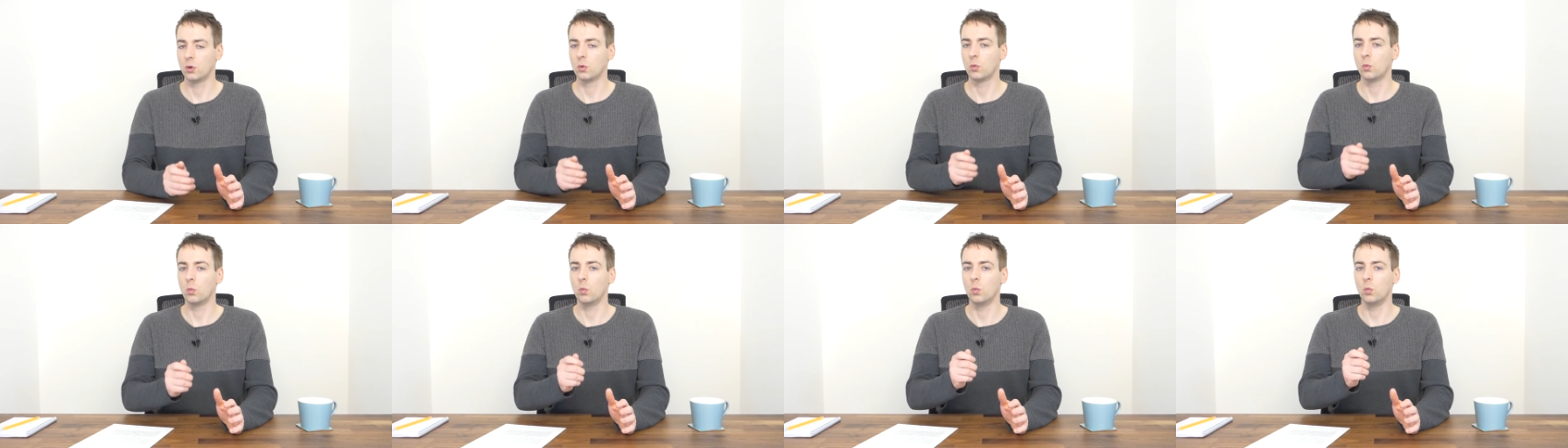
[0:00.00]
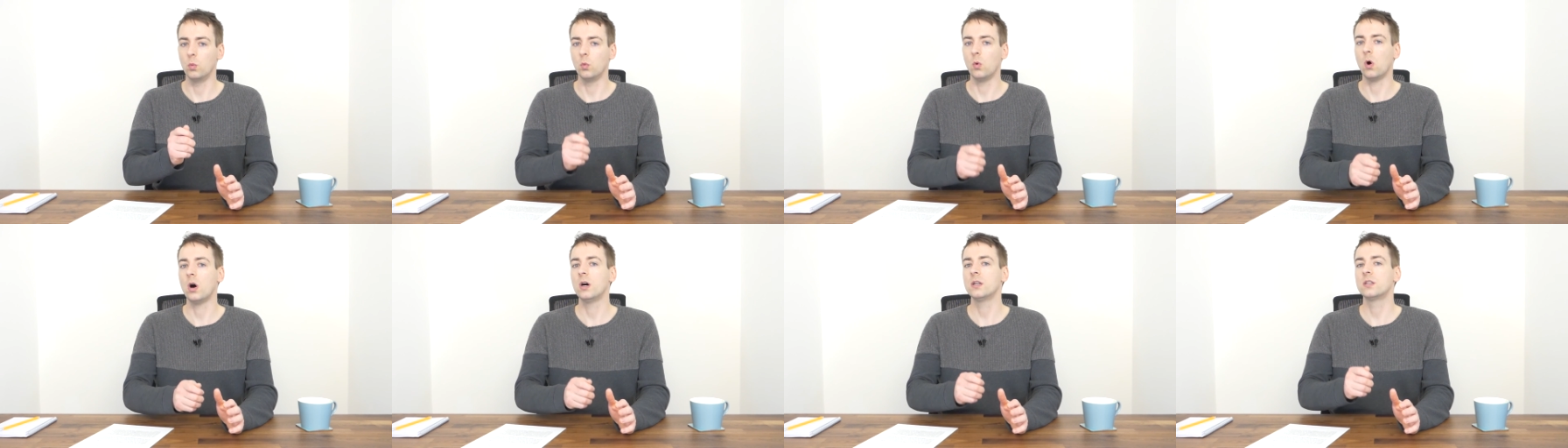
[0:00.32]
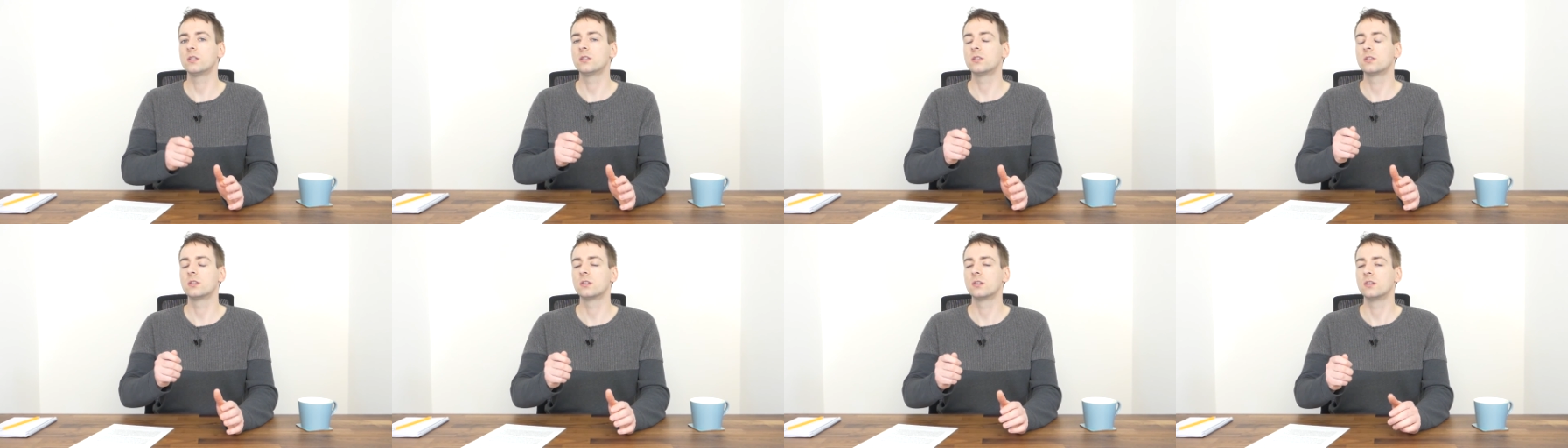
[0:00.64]

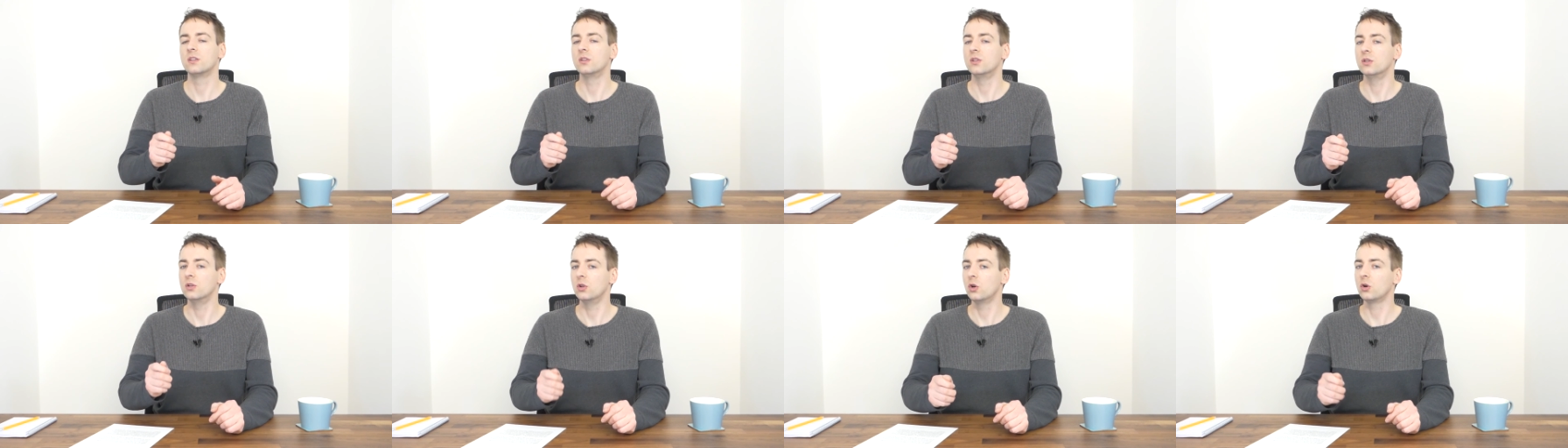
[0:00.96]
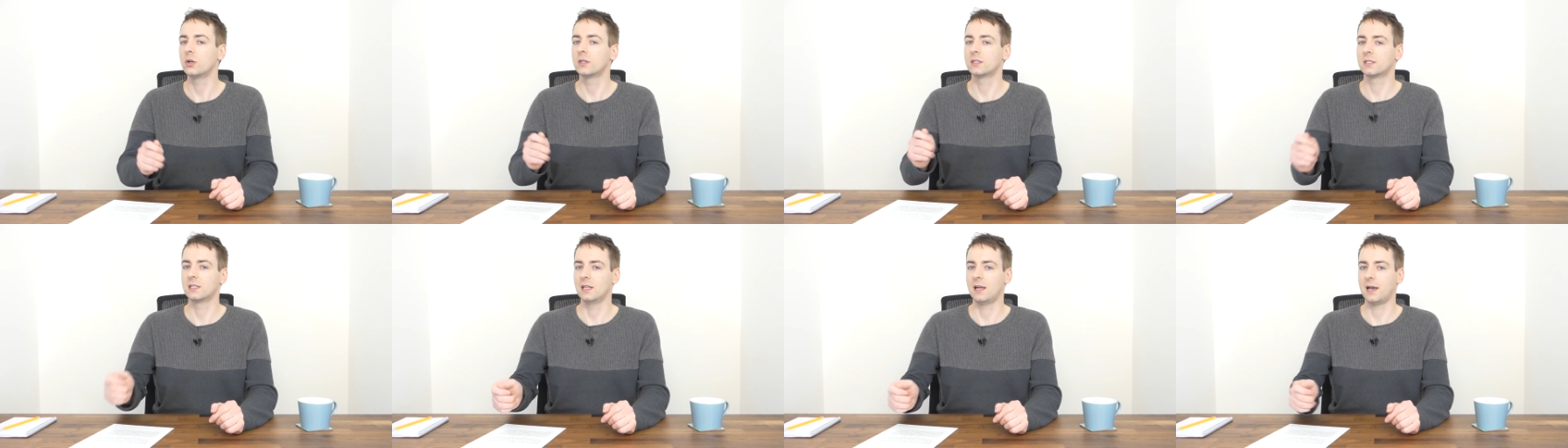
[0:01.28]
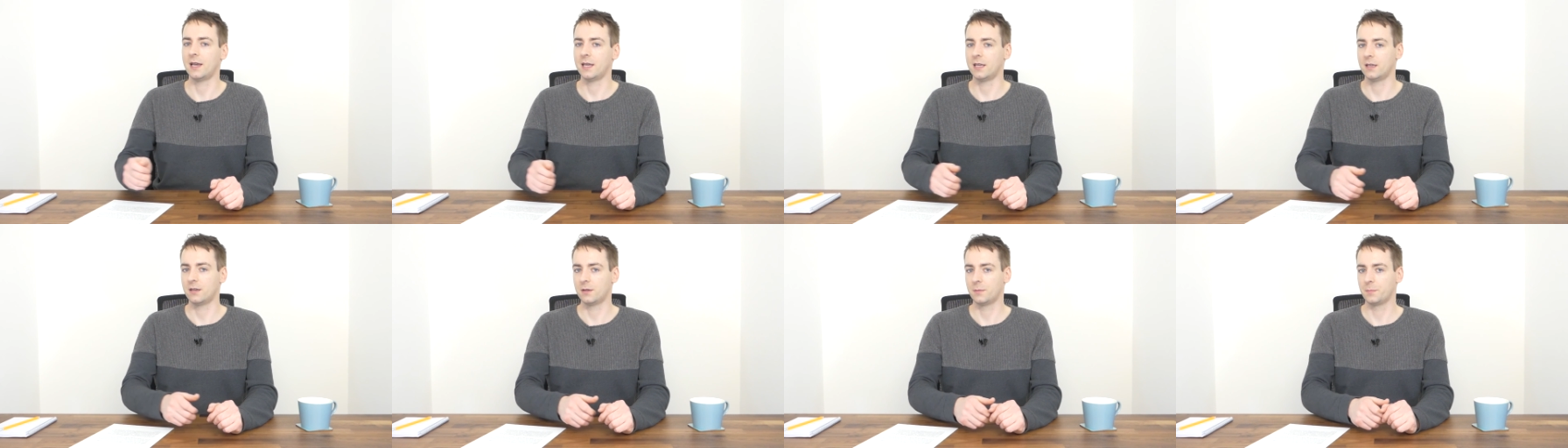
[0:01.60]
what looks
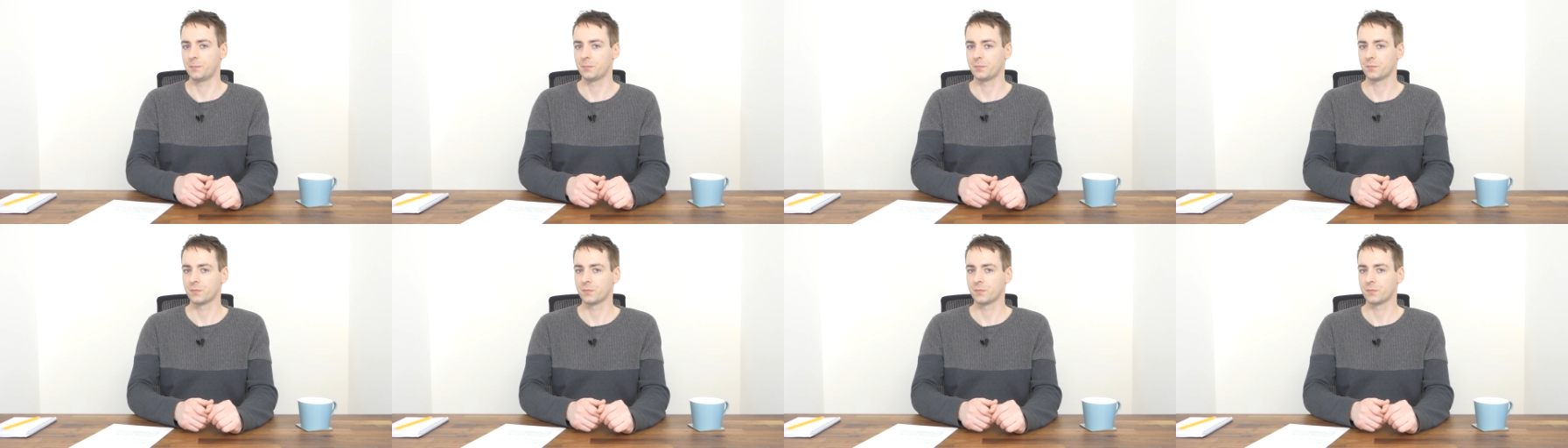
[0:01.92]
like.